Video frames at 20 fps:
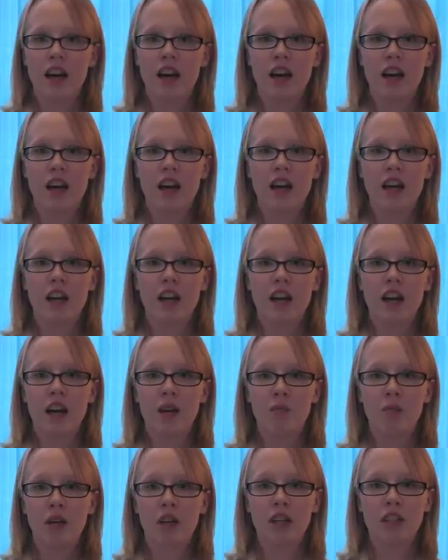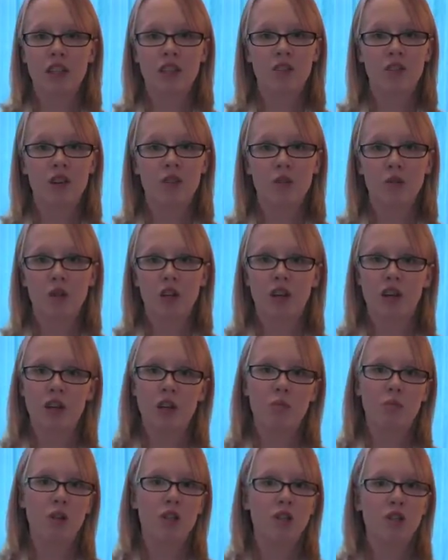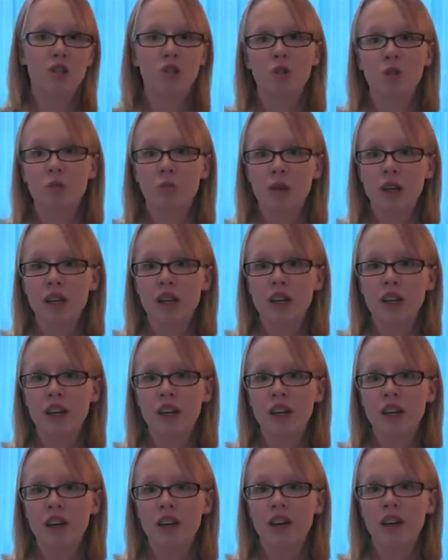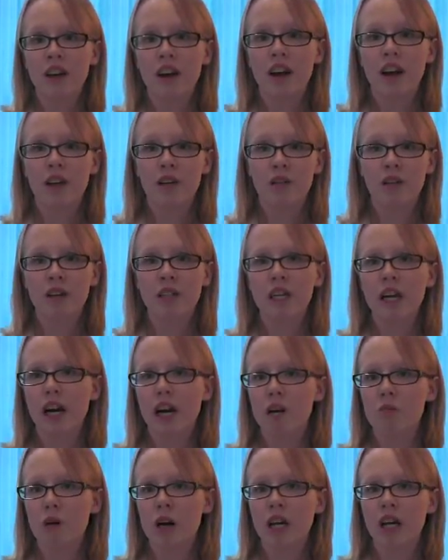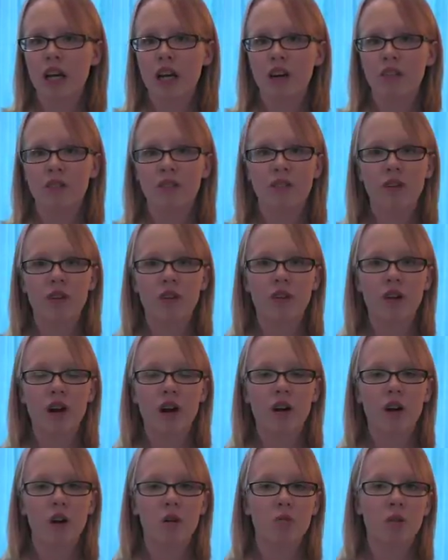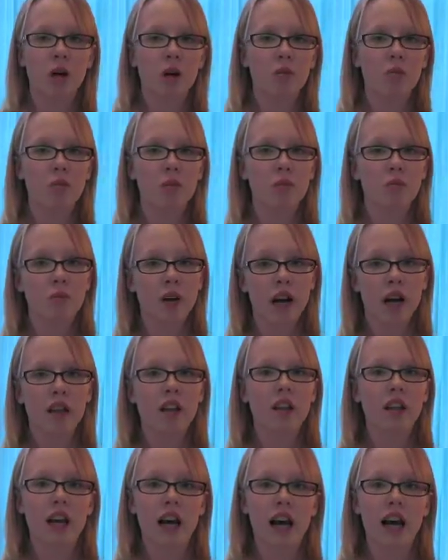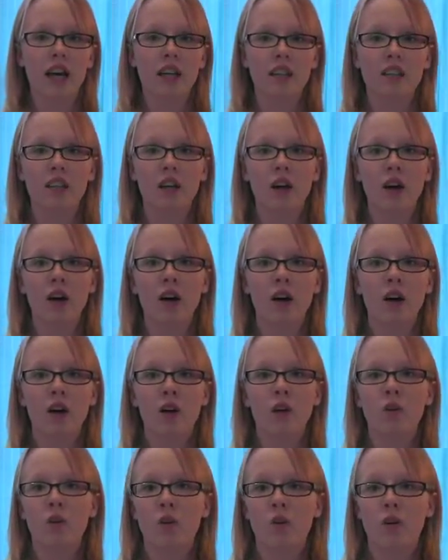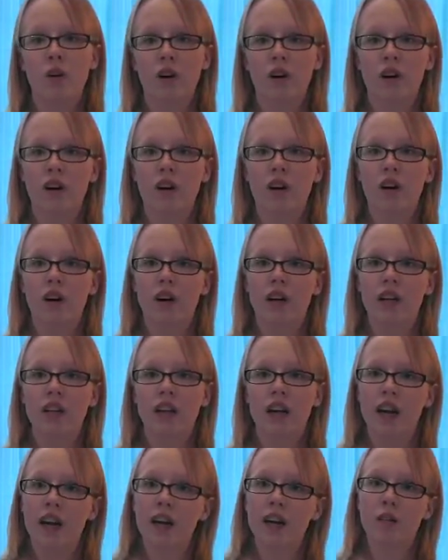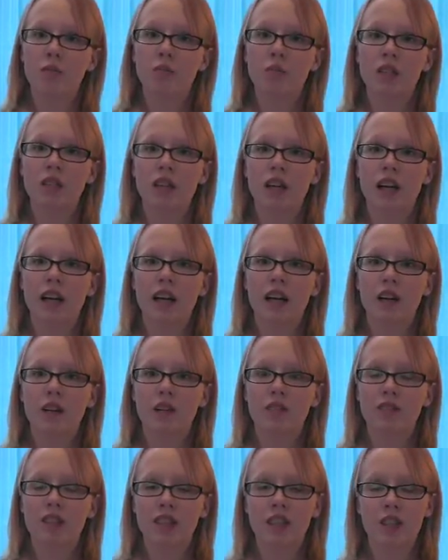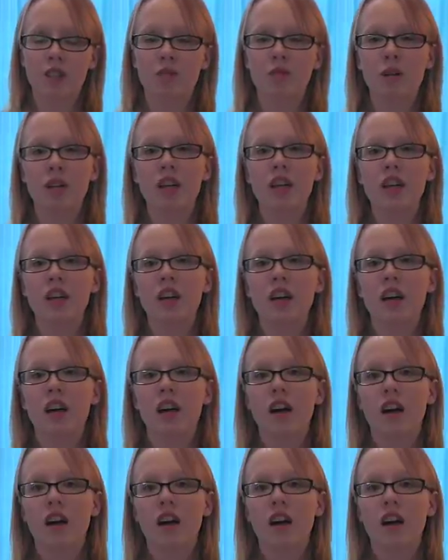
And because of everyone calling me stupid, every time I can't figure out a problem in math class or on games like this week,